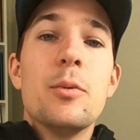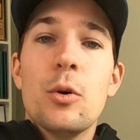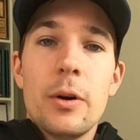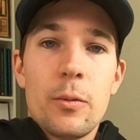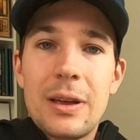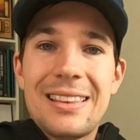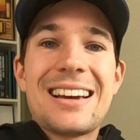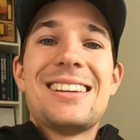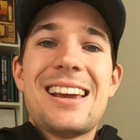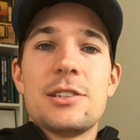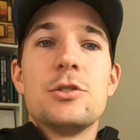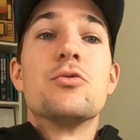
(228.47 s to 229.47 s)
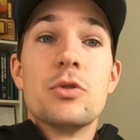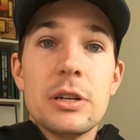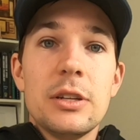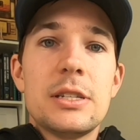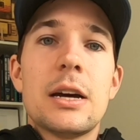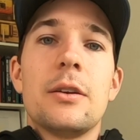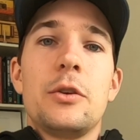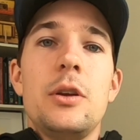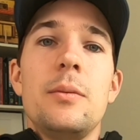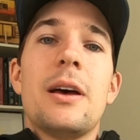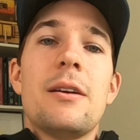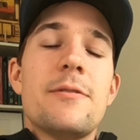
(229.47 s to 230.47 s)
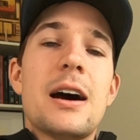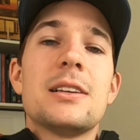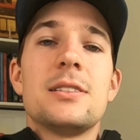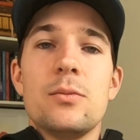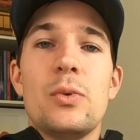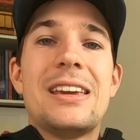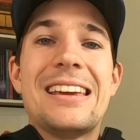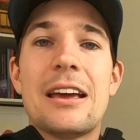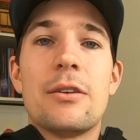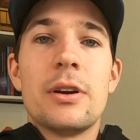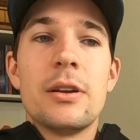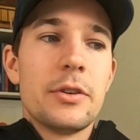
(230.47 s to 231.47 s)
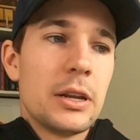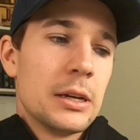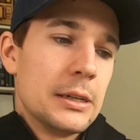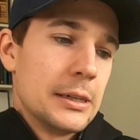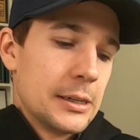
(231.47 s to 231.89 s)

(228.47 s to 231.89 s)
point where lactic acid is really starting to accumulate fast and we can get rid of it.